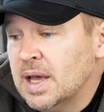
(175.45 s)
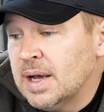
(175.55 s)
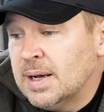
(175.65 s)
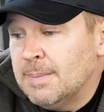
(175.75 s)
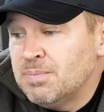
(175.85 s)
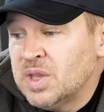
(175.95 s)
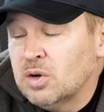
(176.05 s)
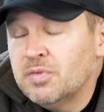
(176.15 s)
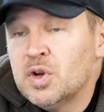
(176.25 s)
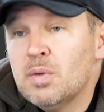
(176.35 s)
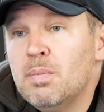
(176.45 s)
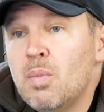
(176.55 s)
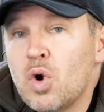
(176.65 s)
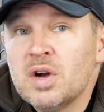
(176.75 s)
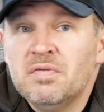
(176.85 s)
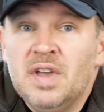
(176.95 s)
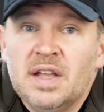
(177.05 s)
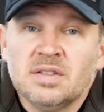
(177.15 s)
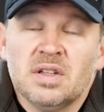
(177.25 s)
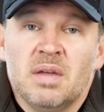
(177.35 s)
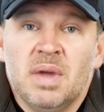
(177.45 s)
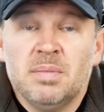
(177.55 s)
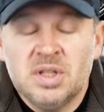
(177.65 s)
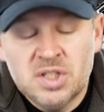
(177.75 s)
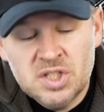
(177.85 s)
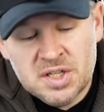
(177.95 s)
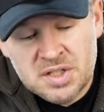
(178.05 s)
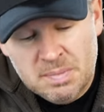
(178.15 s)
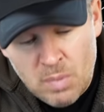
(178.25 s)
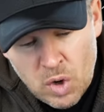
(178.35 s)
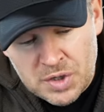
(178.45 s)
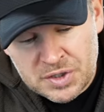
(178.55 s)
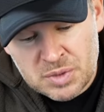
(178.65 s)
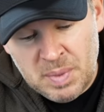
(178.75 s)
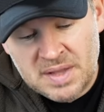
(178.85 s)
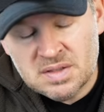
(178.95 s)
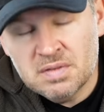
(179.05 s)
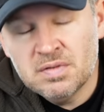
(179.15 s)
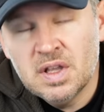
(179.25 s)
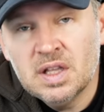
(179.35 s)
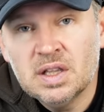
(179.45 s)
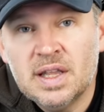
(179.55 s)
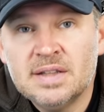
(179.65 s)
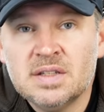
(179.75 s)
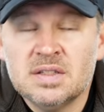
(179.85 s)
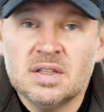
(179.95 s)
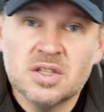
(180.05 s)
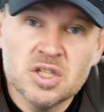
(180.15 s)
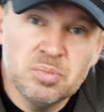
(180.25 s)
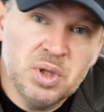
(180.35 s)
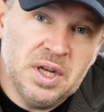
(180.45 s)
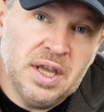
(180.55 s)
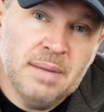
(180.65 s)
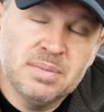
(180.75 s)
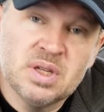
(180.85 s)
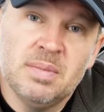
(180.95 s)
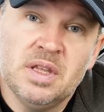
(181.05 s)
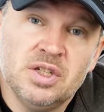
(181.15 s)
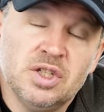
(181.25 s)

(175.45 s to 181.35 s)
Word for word: Um, you know, if you're more advanced, then I might be suggesting more expensive lenses and splitting up some of the